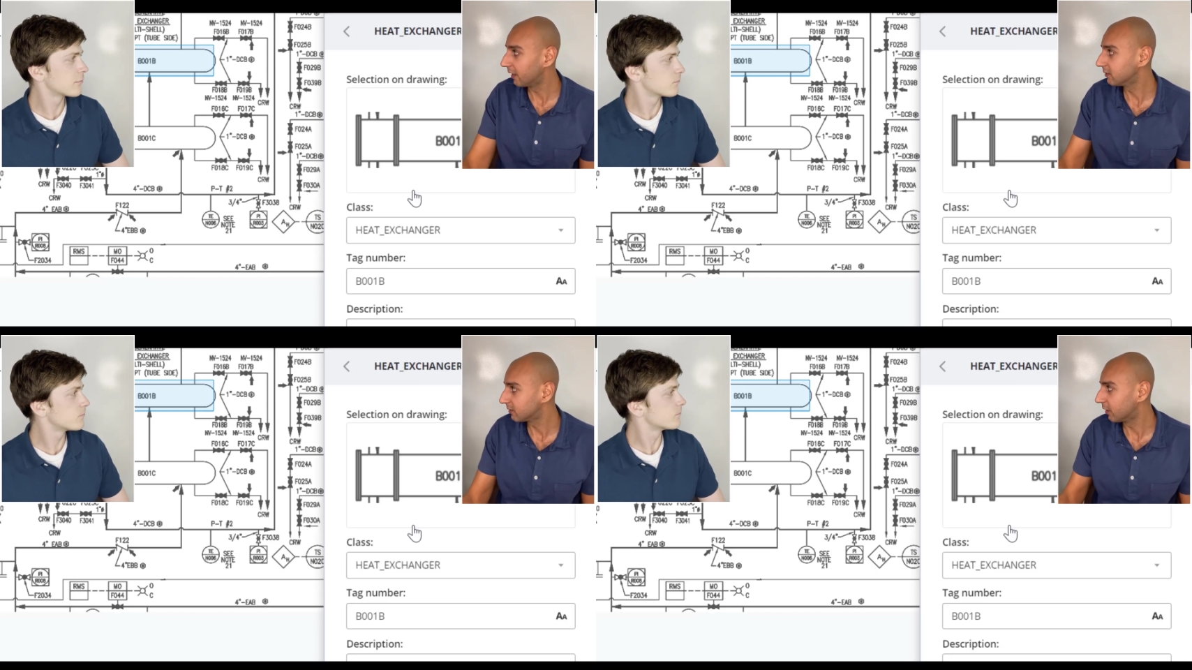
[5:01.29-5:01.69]

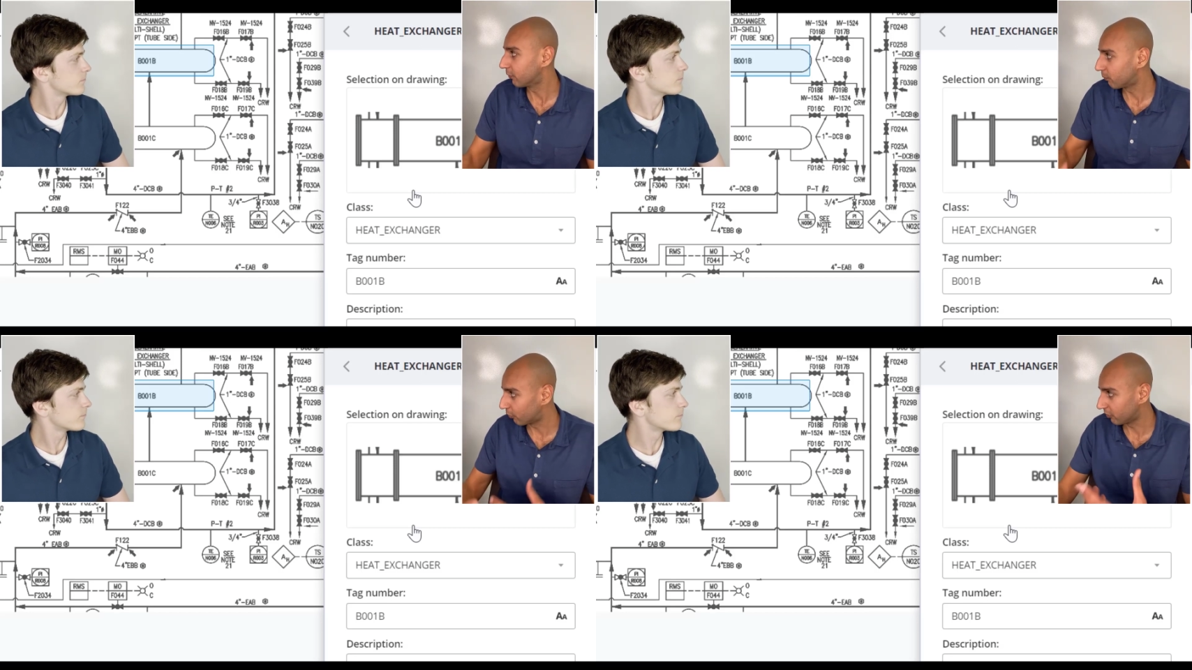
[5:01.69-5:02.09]
Speaker 1: stuff or
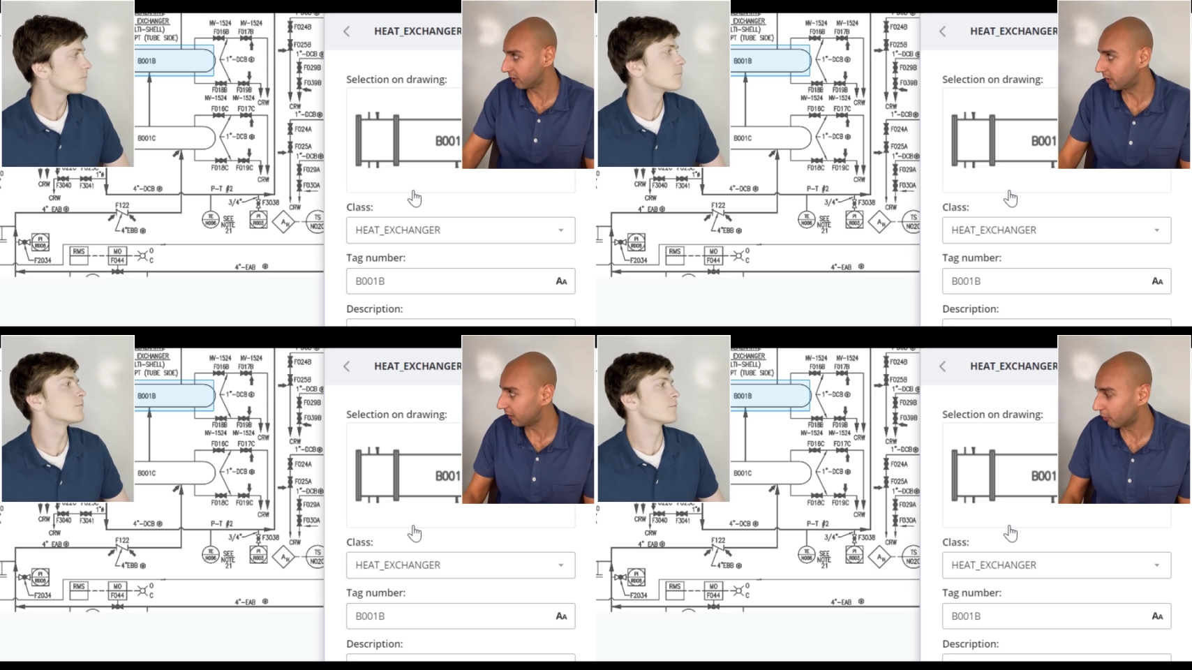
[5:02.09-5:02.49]
port their
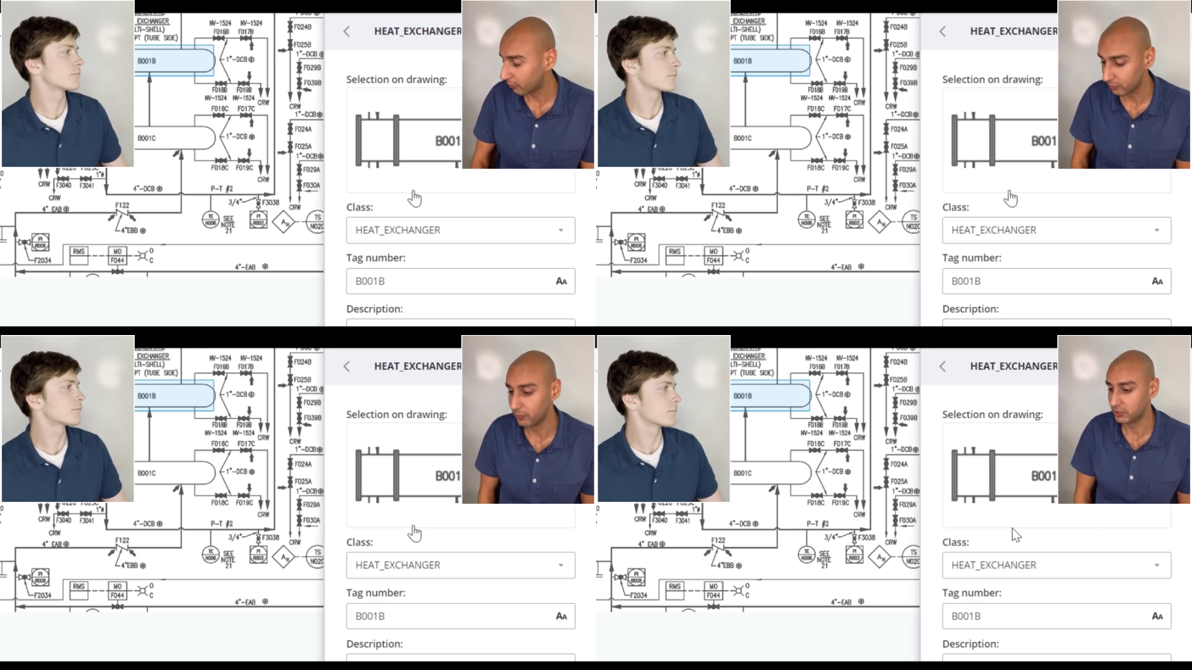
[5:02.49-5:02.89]
data over,
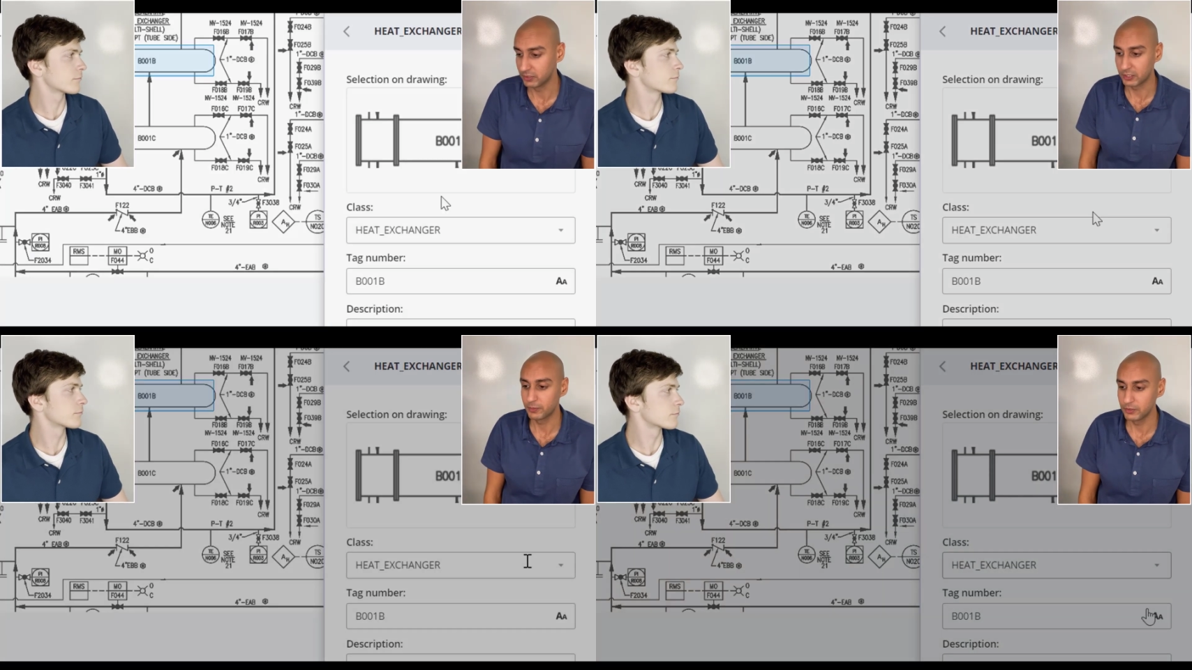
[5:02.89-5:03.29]
which is an
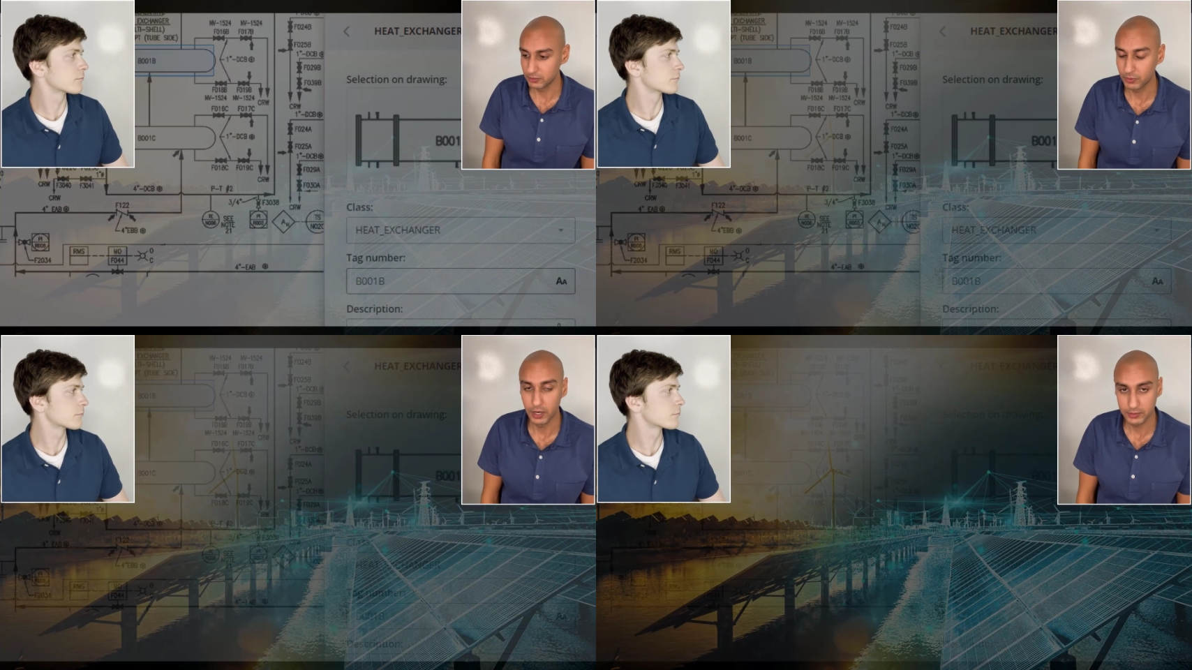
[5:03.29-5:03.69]
expensive
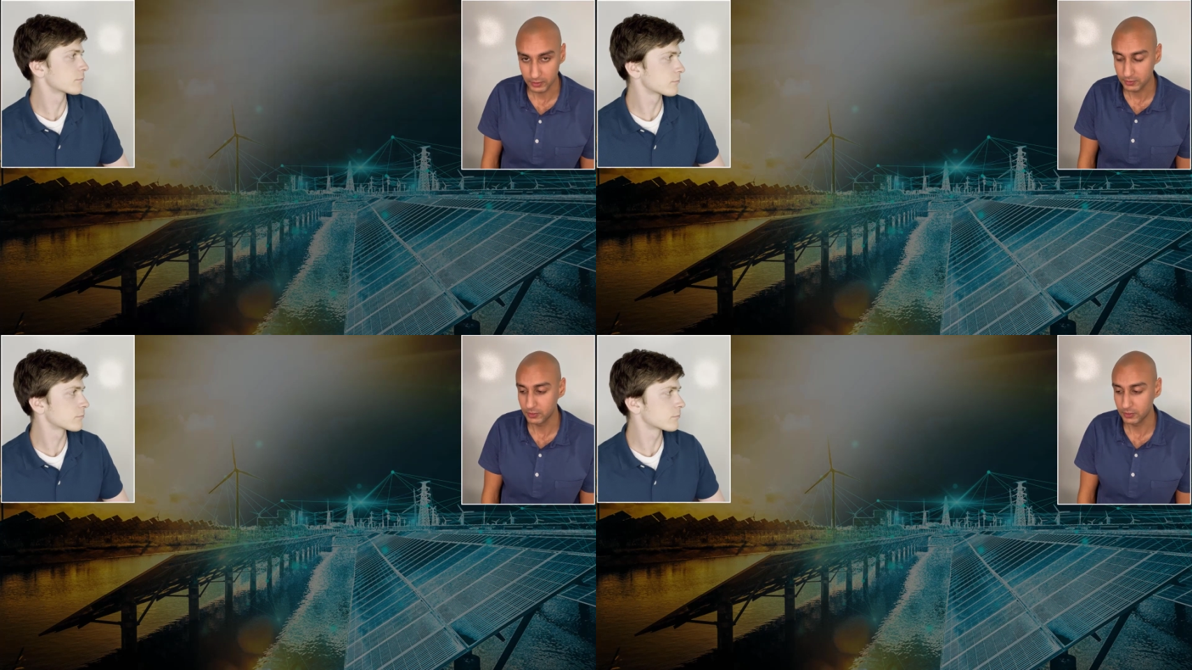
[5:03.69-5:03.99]
process.